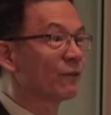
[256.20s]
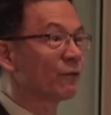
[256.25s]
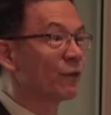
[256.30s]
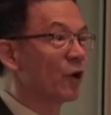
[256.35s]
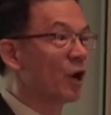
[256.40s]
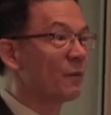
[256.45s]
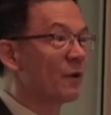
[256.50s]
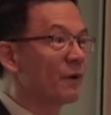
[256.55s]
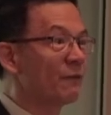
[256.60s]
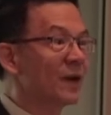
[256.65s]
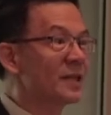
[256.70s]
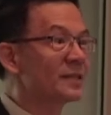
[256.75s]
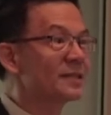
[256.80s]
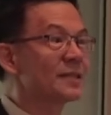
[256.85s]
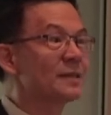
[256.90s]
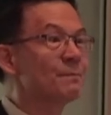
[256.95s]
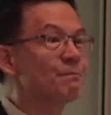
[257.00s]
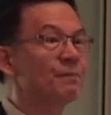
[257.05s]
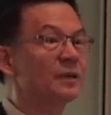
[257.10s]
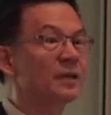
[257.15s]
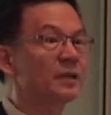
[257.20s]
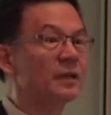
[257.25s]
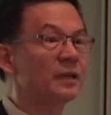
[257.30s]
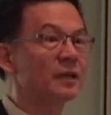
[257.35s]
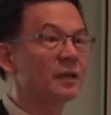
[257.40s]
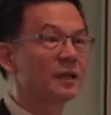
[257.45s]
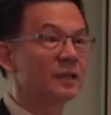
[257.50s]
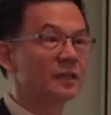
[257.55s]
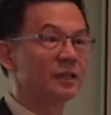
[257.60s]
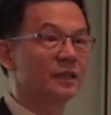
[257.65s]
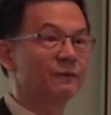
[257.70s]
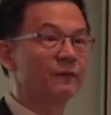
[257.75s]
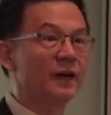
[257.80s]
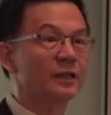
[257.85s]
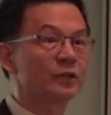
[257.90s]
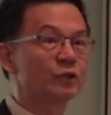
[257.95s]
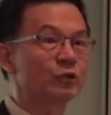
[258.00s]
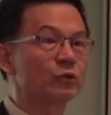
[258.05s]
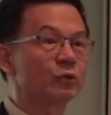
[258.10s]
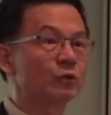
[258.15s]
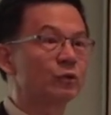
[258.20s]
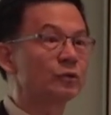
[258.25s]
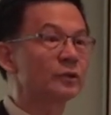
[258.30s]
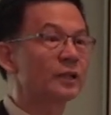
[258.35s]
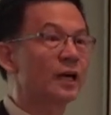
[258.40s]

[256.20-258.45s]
From a very simple divide into 2,